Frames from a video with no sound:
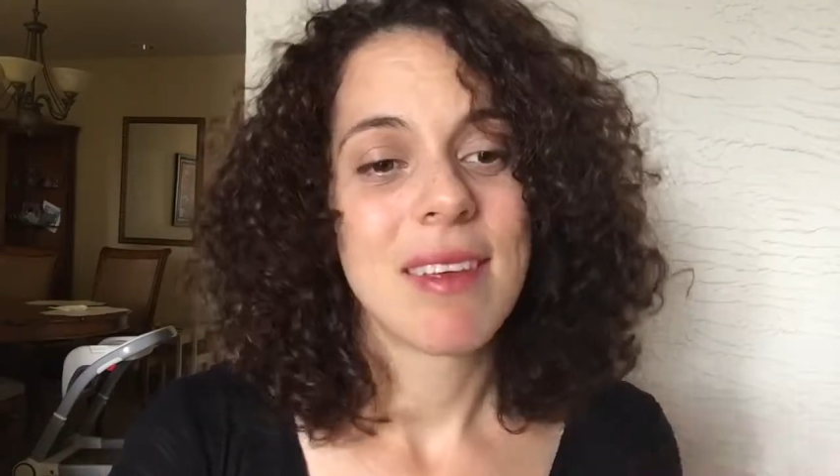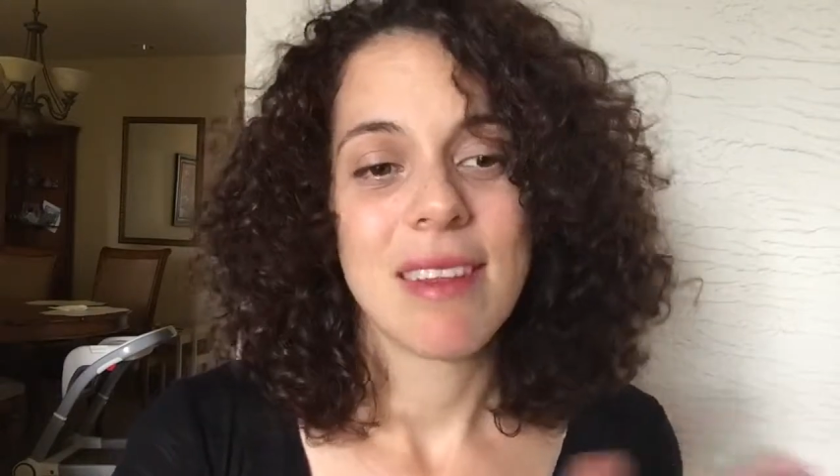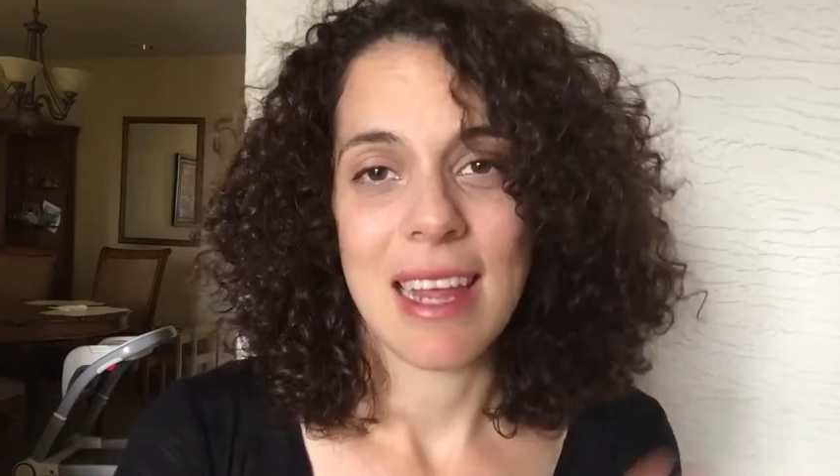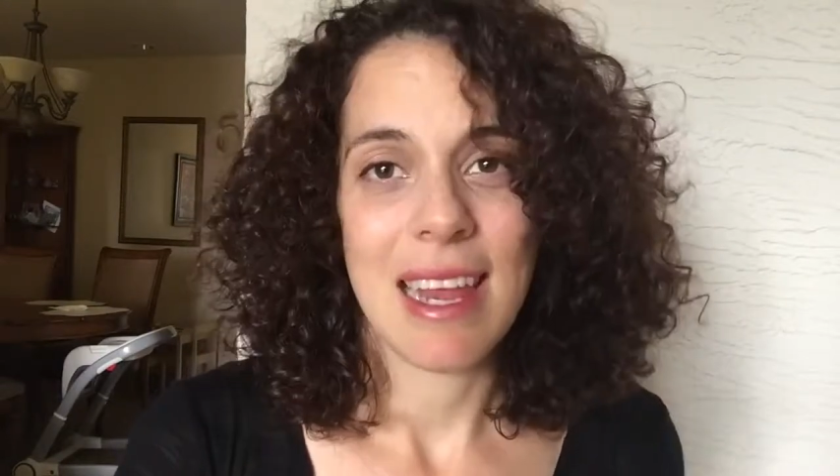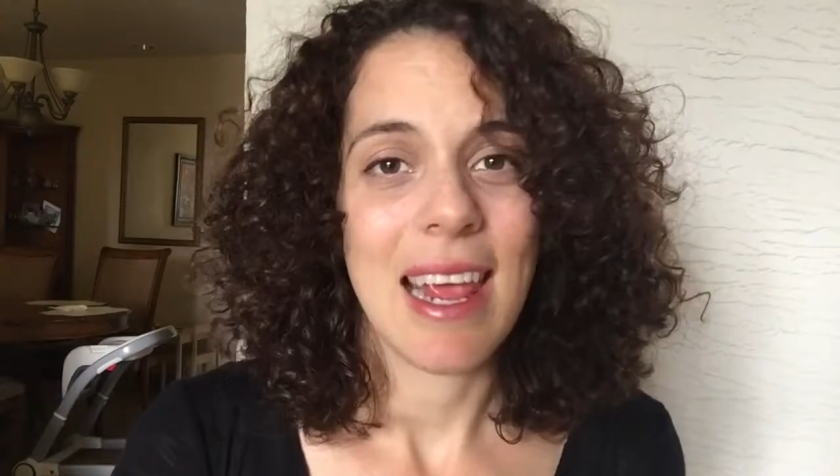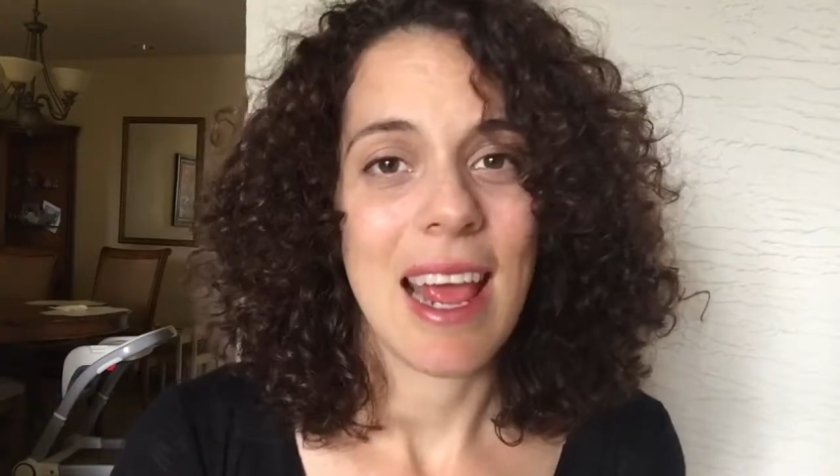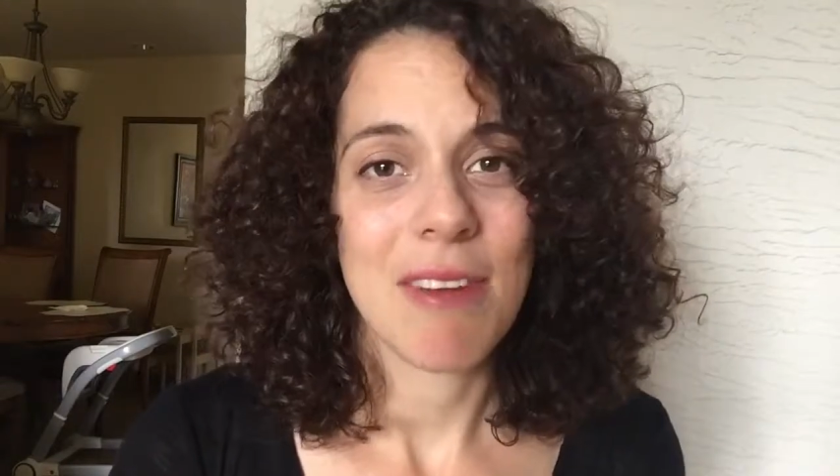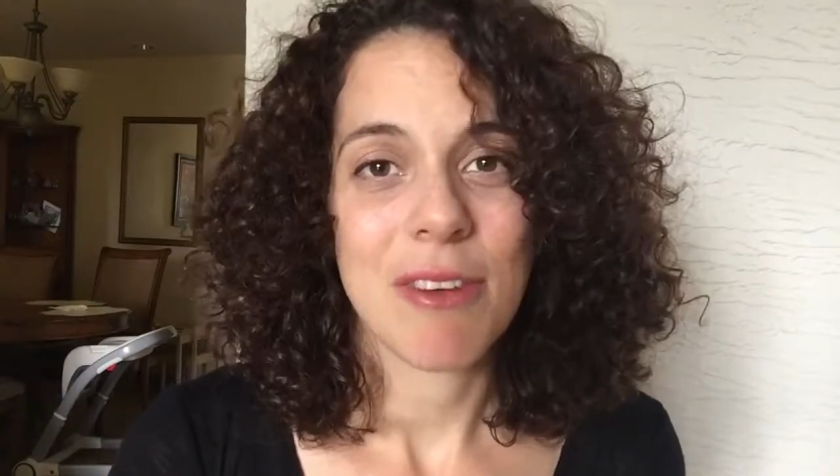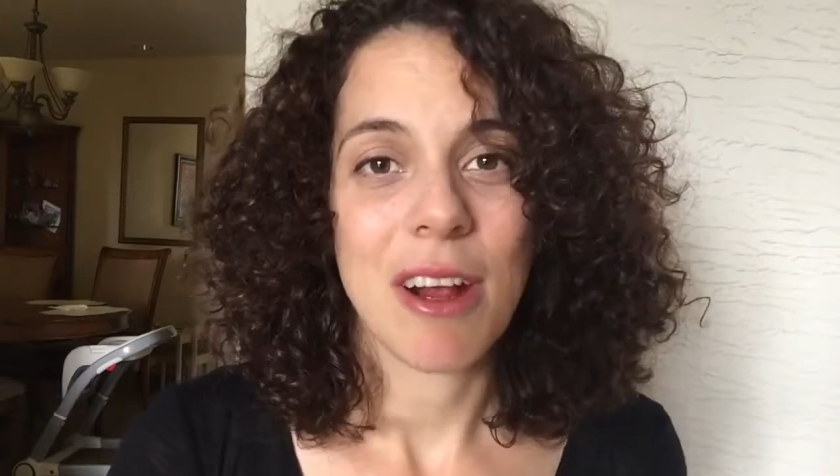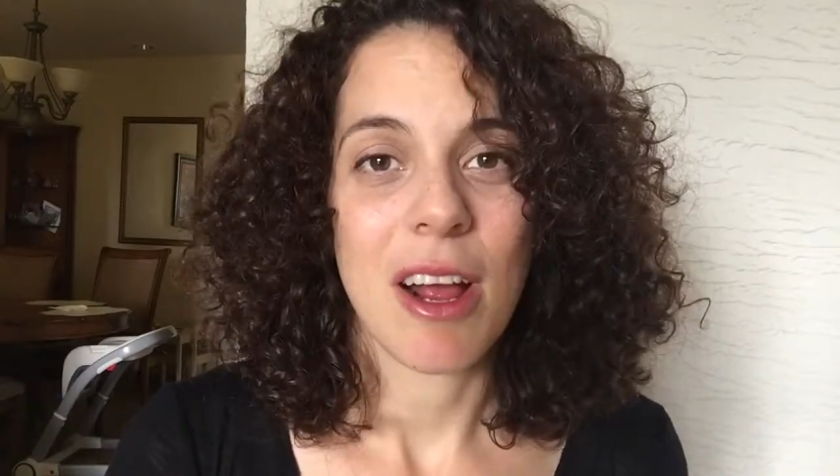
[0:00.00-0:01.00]
the day
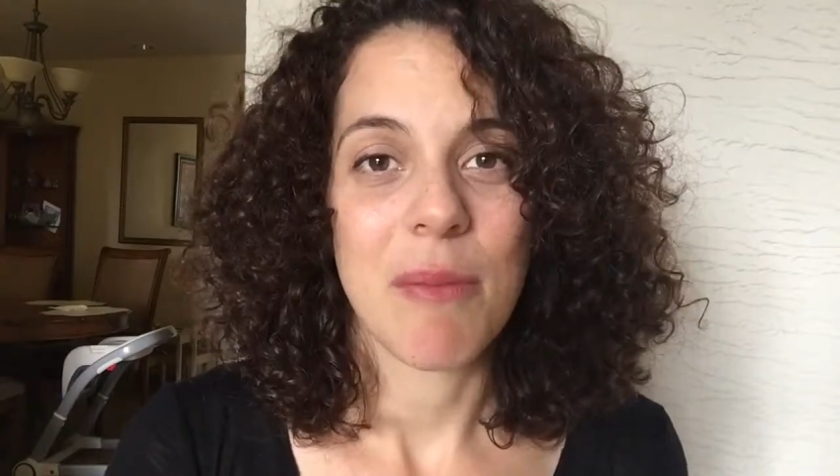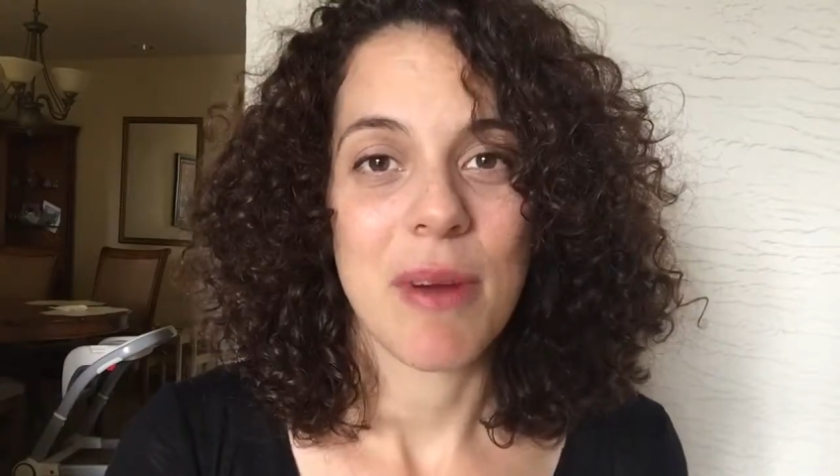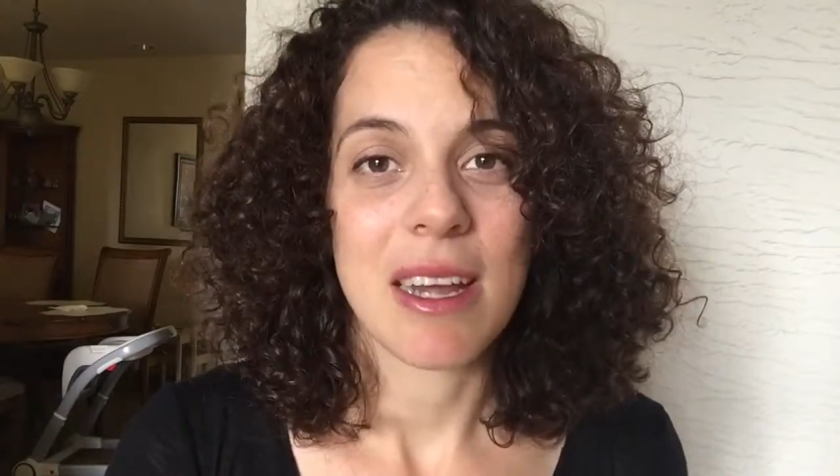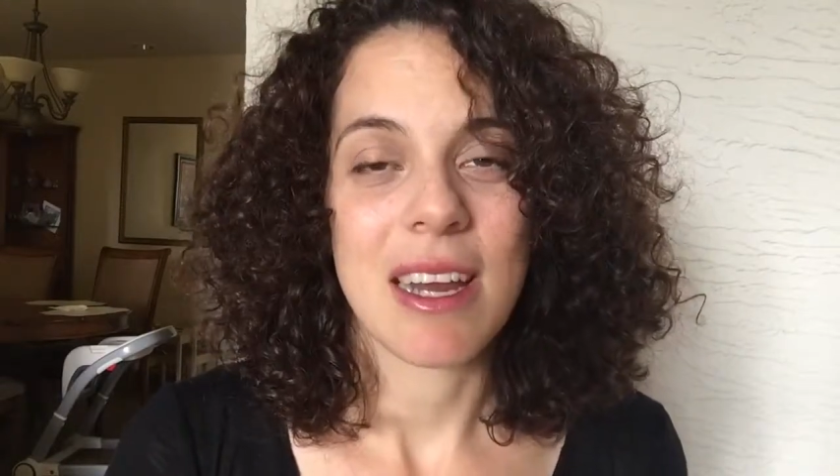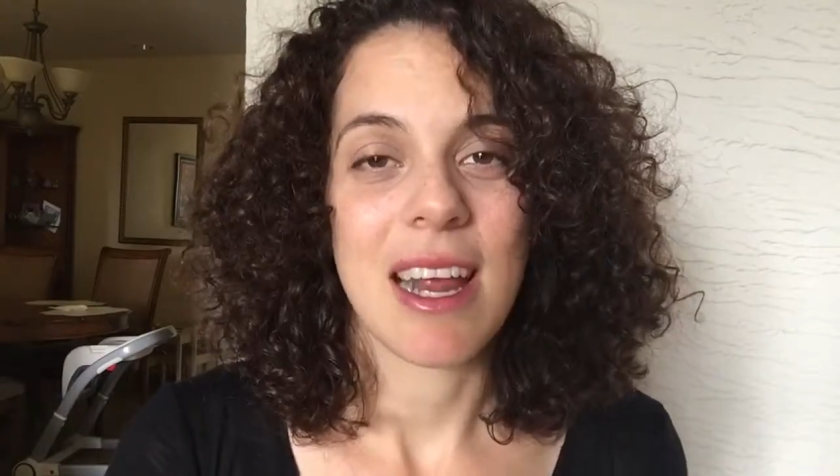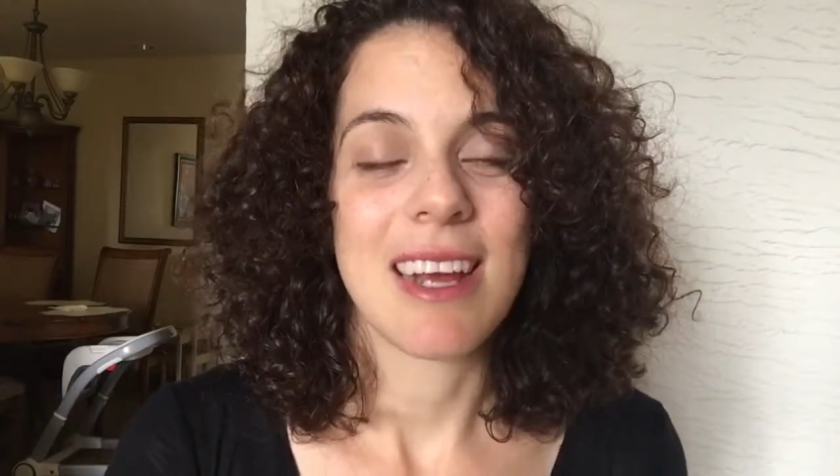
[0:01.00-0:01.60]
after I got pregnant,